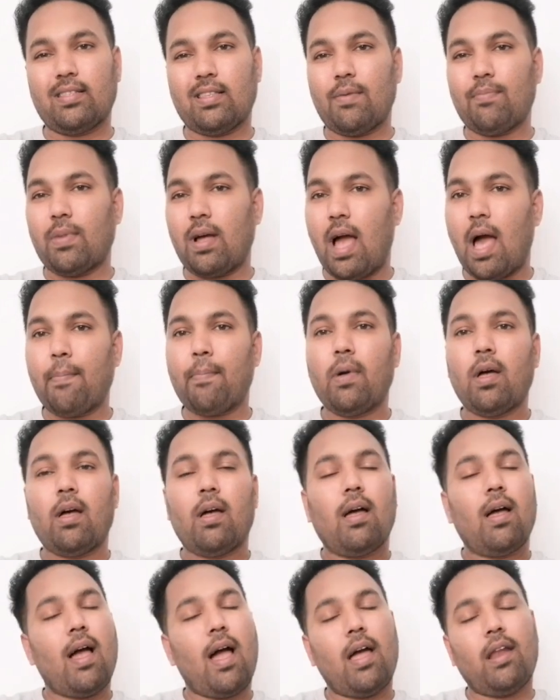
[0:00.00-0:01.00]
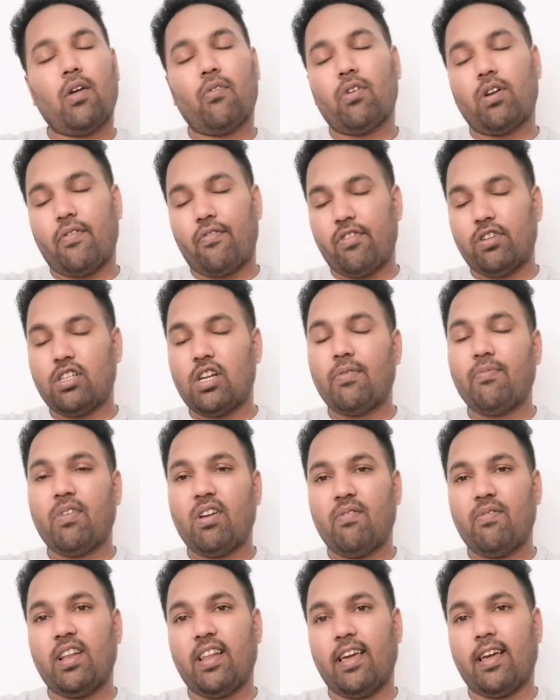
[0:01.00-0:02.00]
some gap and our refrigerant
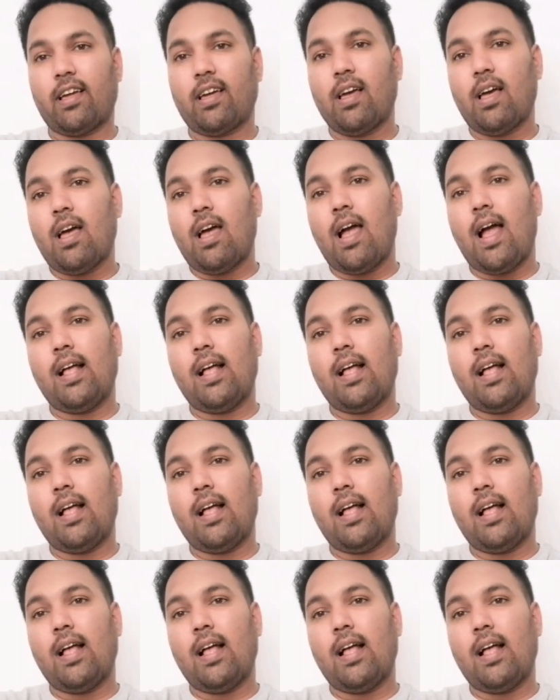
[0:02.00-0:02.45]
will be leaked.